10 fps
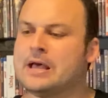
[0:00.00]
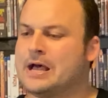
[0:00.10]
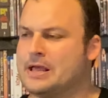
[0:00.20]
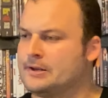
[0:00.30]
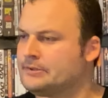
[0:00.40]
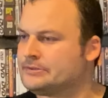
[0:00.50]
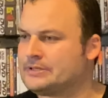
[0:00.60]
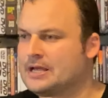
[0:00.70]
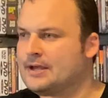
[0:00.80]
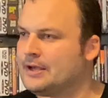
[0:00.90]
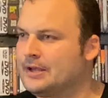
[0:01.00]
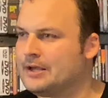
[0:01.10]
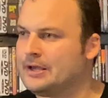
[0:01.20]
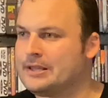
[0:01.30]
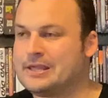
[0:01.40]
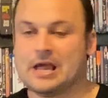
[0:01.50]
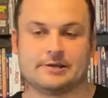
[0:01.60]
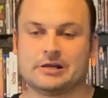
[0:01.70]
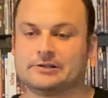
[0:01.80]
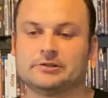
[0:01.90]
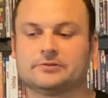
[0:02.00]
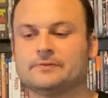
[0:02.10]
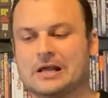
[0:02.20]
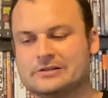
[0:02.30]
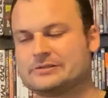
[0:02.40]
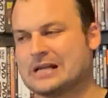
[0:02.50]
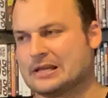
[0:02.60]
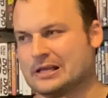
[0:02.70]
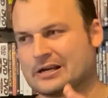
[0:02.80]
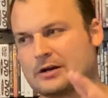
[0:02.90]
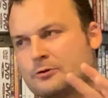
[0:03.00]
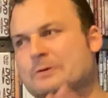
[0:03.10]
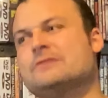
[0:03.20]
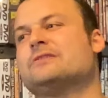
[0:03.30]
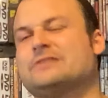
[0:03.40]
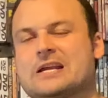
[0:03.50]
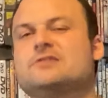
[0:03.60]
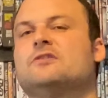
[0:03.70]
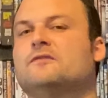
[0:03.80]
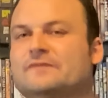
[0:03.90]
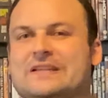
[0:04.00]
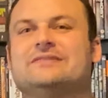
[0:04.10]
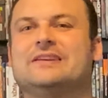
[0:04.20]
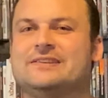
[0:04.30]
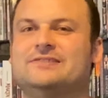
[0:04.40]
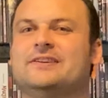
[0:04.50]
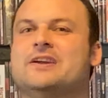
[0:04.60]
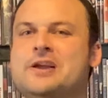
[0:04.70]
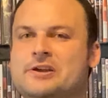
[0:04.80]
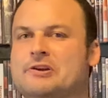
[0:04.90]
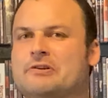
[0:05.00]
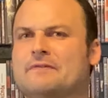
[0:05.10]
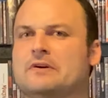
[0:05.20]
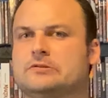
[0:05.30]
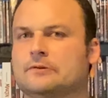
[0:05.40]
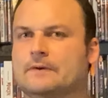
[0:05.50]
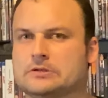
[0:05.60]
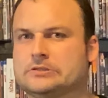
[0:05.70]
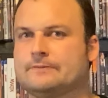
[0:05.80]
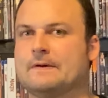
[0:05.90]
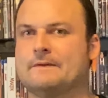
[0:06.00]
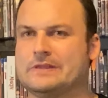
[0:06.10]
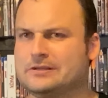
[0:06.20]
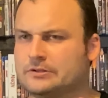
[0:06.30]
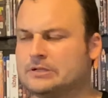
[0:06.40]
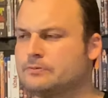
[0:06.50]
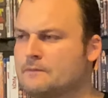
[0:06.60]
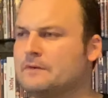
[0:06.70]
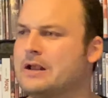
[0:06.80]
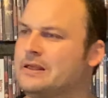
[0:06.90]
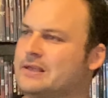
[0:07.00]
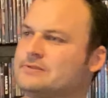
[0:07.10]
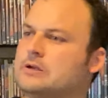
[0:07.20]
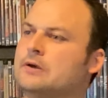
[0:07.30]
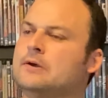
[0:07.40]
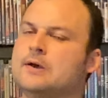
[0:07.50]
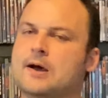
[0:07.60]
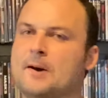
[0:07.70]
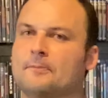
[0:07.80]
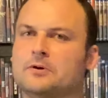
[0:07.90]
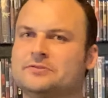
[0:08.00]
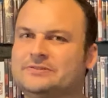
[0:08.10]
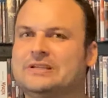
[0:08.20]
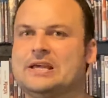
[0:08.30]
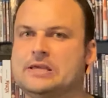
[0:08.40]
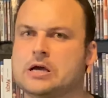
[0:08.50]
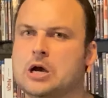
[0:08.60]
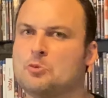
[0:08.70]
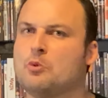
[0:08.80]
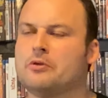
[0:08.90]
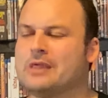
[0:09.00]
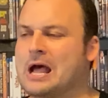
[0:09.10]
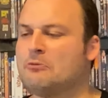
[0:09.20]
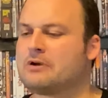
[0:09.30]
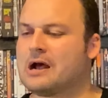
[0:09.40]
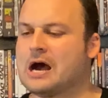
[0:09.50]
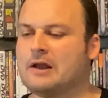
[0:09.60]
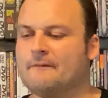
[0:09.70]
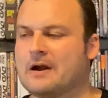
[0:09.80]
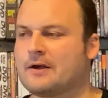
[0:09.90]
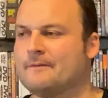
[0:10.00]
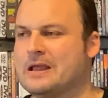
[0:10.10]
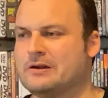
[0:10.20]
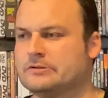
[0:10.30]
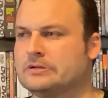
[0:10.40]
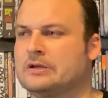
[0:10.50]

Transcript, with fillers: And uh, yeah, just as I say, like a quintessential vintage Universal Monster movie. This, this one really is a, a must see and one that I would highly recommend.